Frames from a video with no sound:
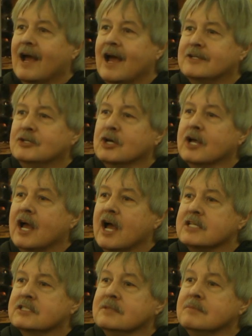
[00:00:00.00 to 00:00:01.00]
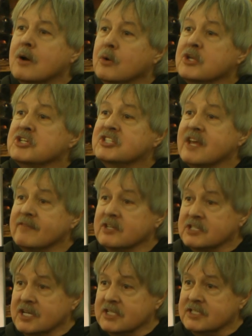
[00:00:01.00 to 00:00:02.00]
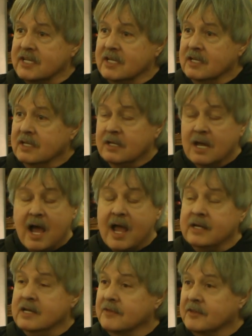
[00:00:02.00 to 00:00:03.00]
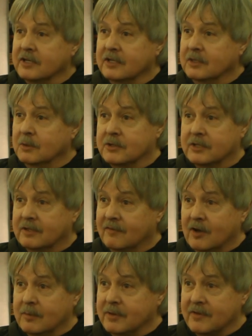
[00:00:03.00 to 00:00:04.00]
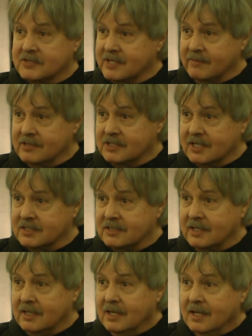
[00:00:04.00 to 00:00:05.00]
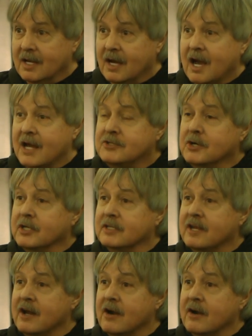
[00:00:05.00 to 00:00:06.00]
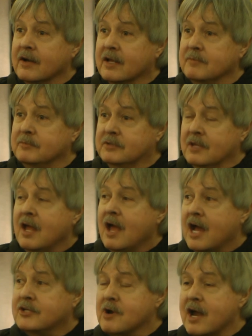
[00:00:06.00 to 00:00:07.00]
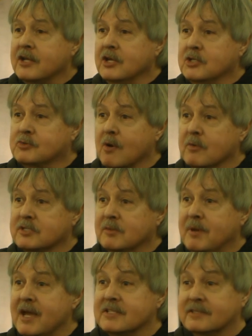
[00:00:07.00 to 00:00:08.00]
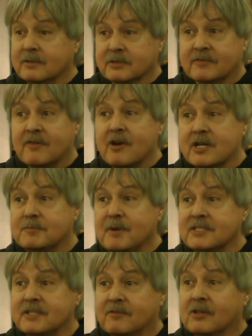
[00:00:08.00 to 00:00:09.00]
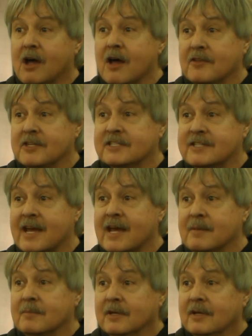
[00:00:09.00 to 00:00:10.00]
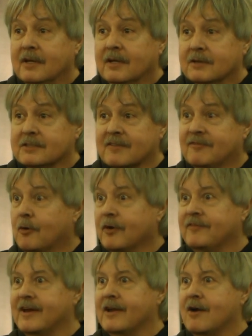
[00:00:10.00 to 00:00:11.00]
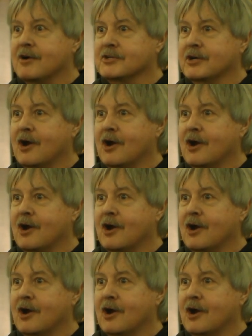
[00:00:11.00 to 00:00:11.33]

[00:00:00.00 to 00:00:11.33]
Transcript: I took a Simonis 760. I had nothing to do with the development of the 760. I took it there. I tried to use what was the best, and it was a very expensive cloth at the time. It was like $45 a